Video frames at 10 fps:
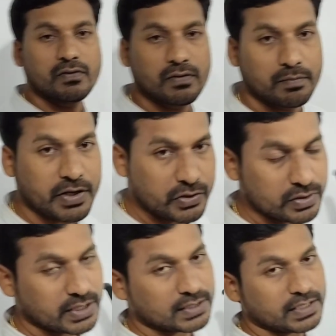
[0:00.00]
by
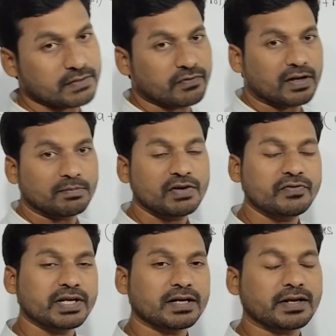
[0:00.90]
using these formula we
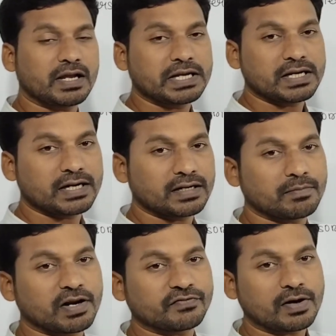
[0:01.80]
can calculate
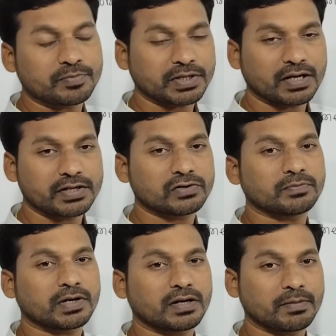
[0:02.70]
number of optical
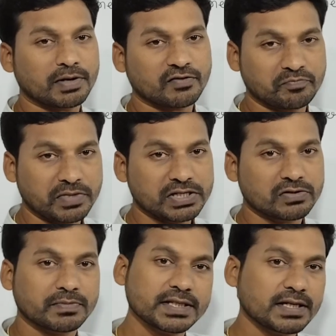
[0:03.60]
isomers, number of
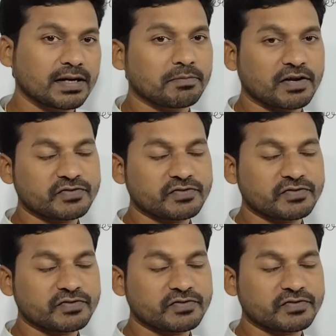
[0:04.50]
mesomers and number of